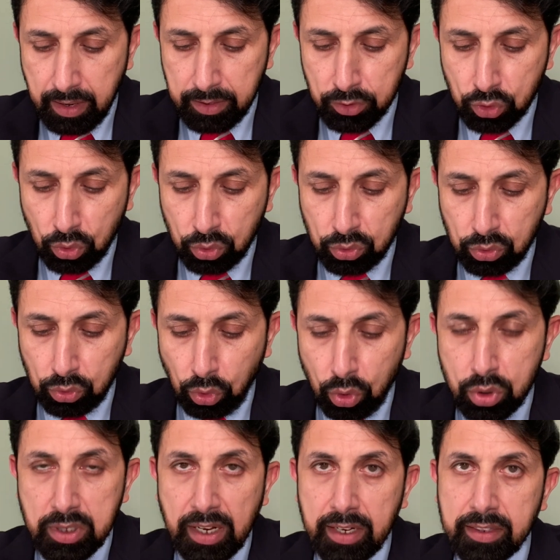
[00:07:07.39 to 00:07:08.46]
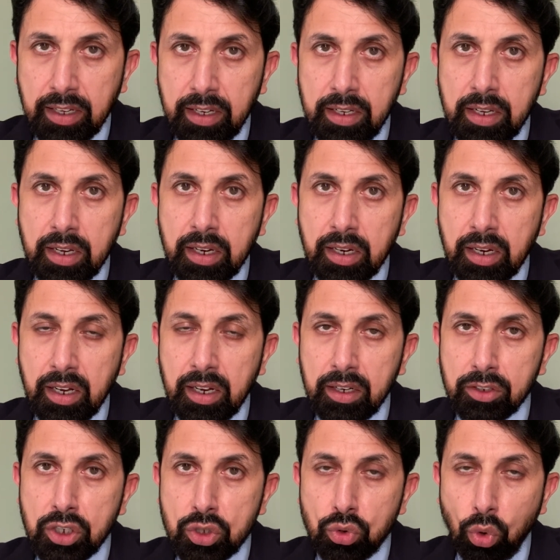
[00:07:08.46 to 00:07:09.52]
So those are the
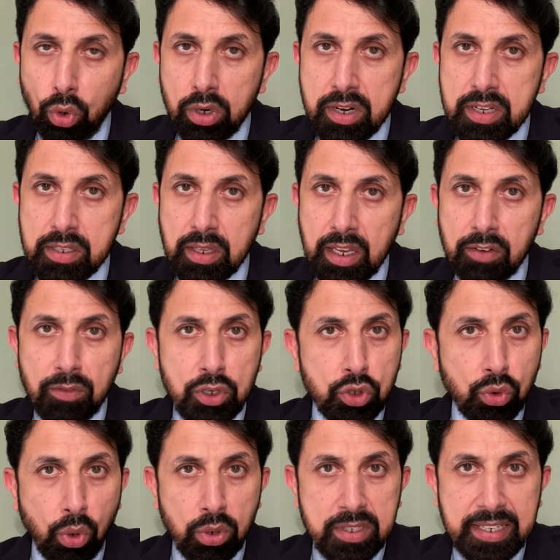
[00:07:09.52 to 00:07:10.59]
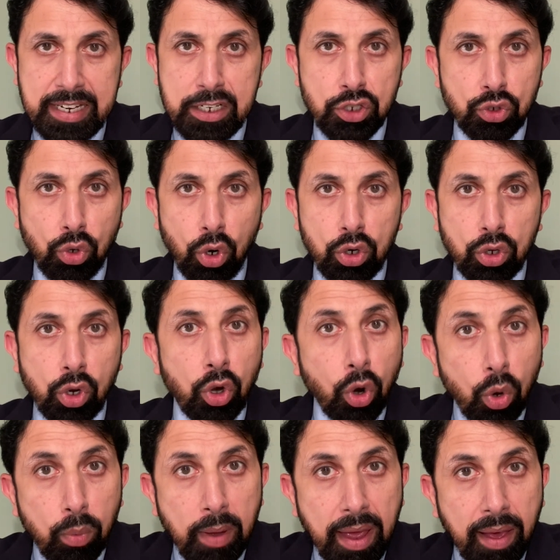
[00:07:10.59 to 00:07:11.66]
disorders in which those kids don't
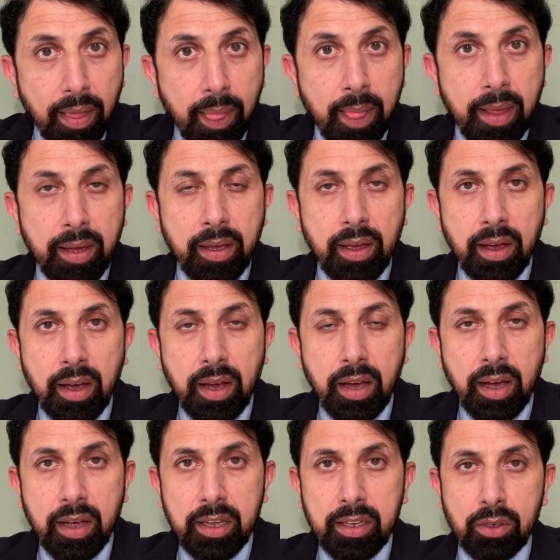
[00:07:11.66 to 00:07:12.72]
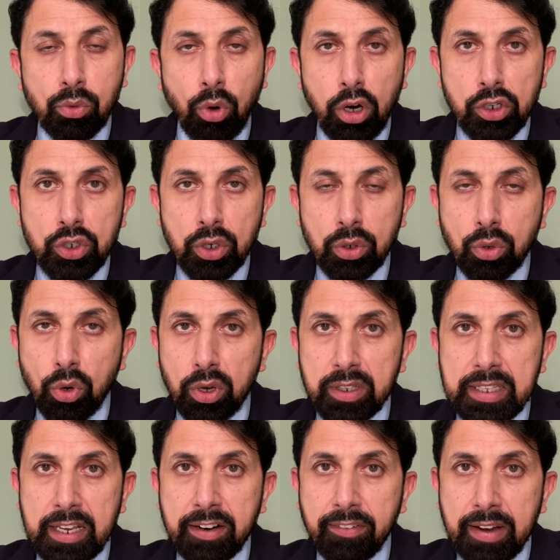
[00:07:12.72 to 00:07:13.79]
grow well. In kwashiorkor,
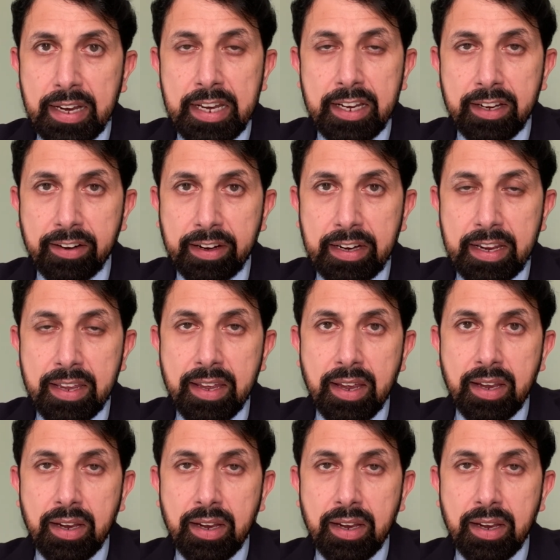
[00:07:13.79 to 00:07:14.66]
they're really